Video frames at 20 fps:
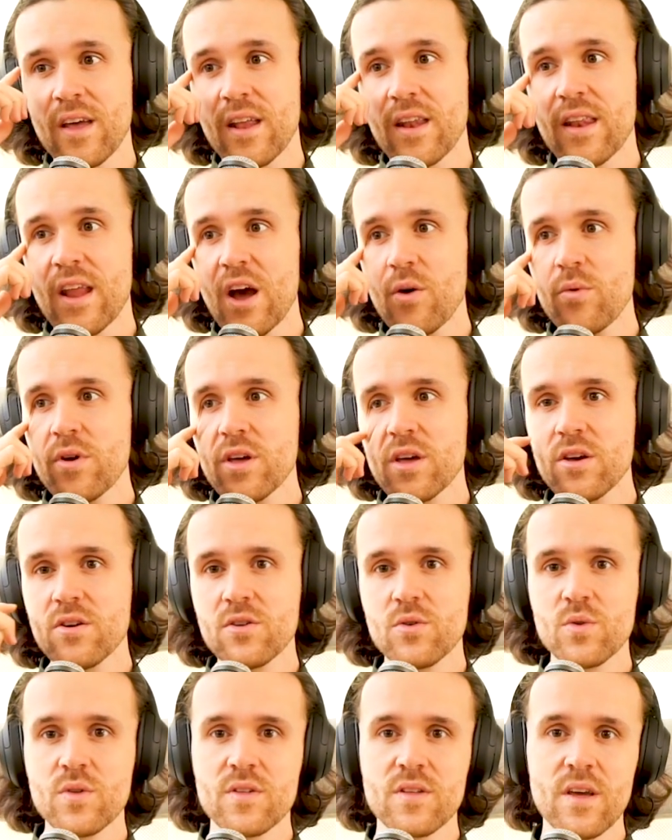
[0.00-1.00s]
Now we're going
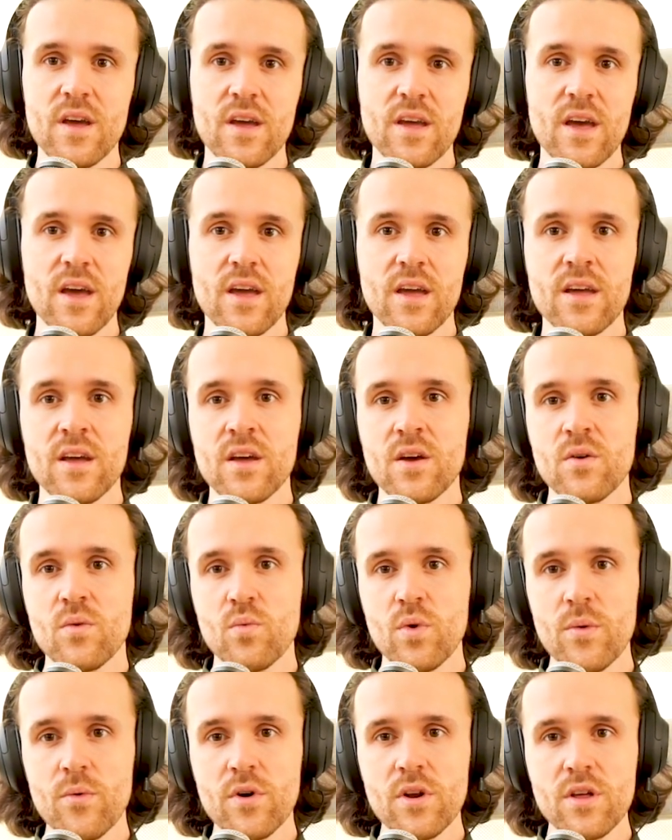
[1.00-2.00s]
to say, hey,
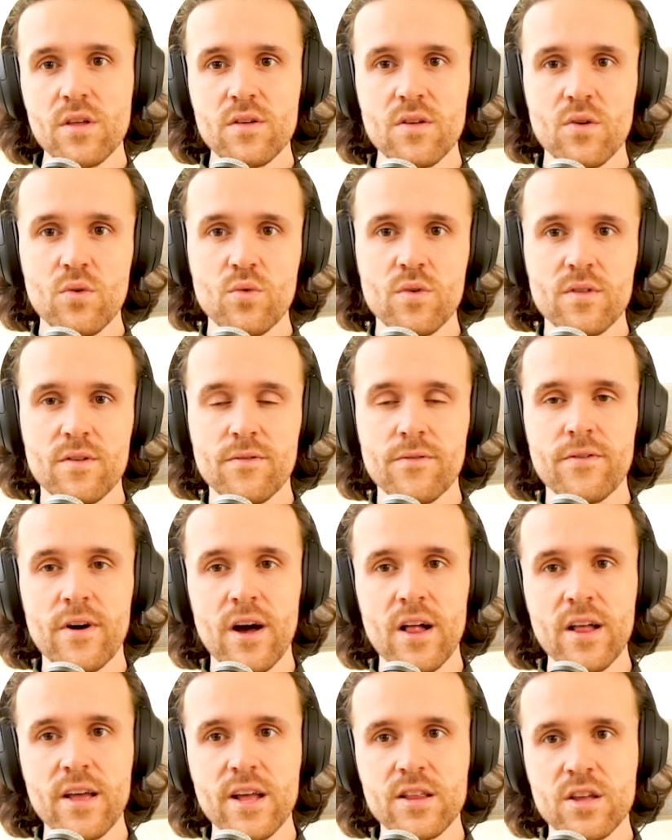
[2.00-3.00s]
we want to use the
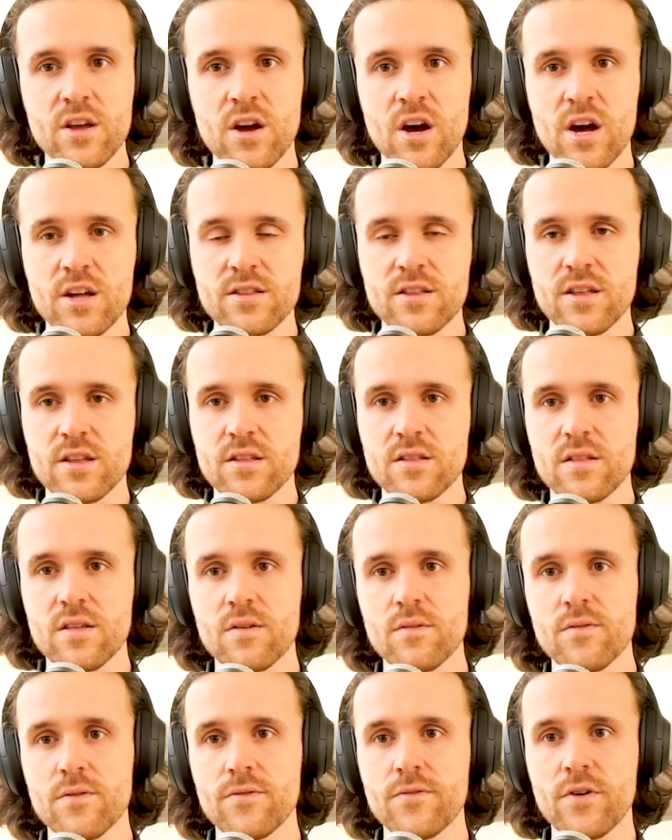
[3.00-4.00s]
file get contents
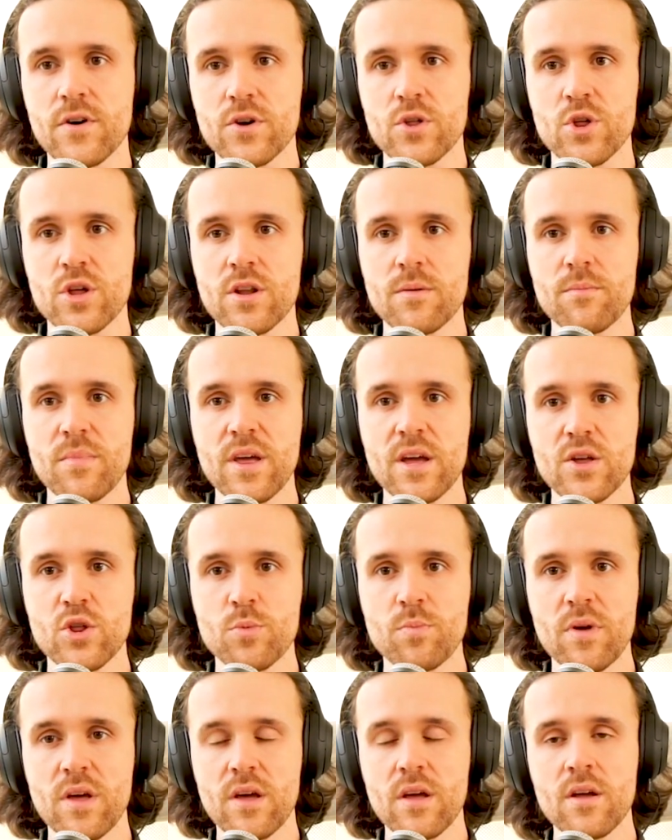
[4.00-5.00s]
function in
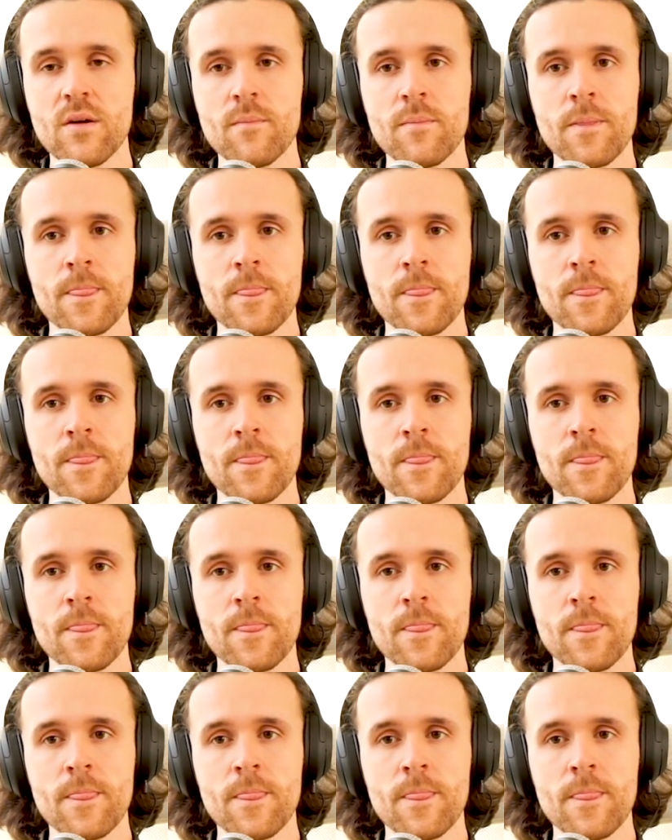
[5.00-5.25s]
PHP